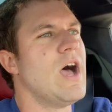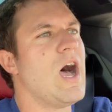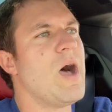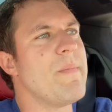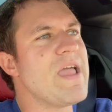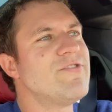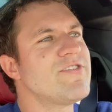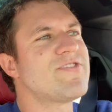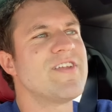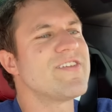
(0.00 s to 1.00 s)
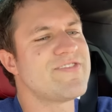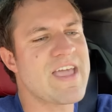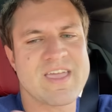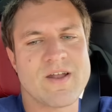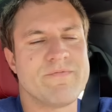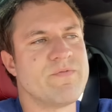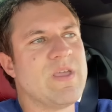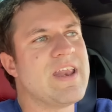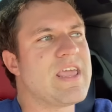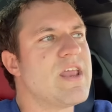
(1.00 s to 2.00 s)
Um, and just in a second of
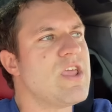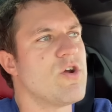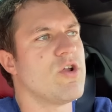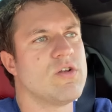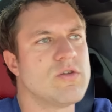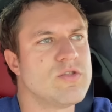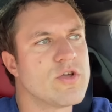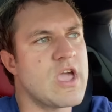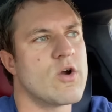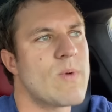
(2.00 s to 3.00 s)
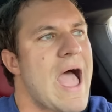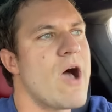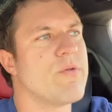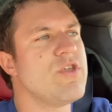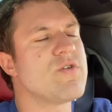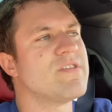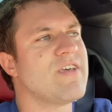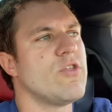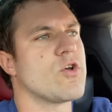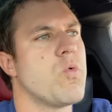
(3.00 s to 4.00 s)
getting in here and looking around, you can
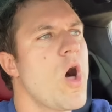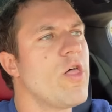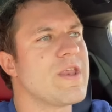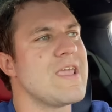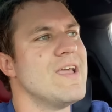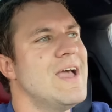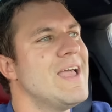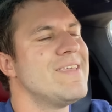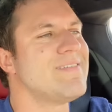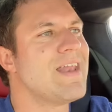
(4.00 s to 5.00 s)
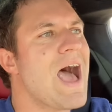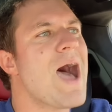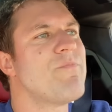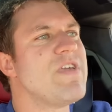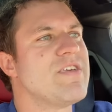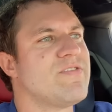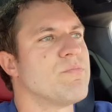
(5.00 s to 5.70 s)
tell the quality is an obvious